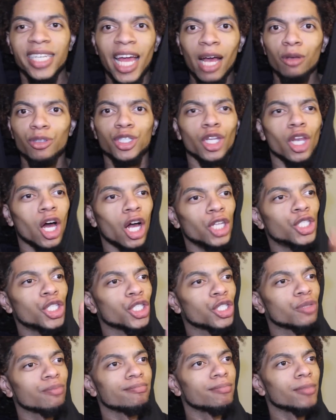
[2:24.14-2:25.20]
nail salon
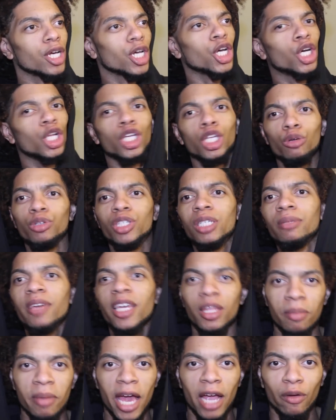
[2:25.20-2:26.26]
just glued to
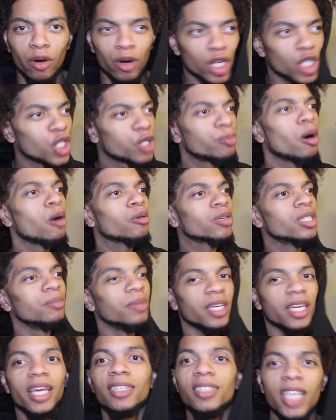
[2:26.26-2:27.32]
me in the background. It spoke to
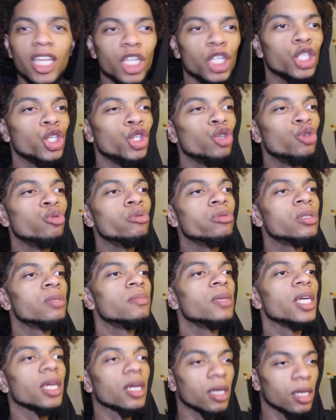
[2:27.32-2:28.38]
me, it said, use
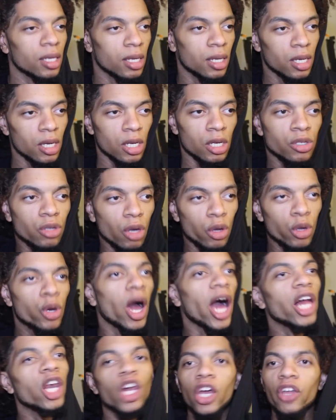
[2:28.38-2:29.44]
me. So you
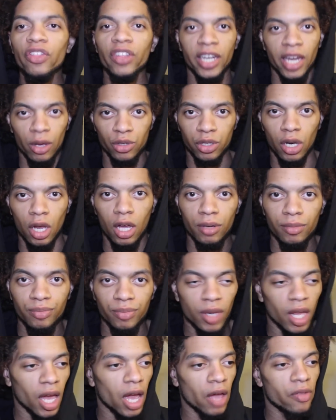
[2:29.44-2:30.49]
know, I look at the nail salon,
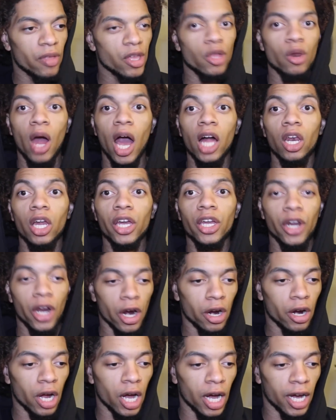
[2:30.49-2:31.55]
and then you know, I look at
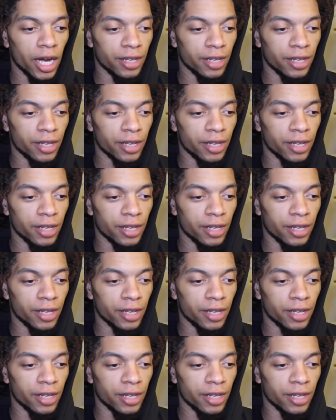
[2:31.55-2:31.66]
her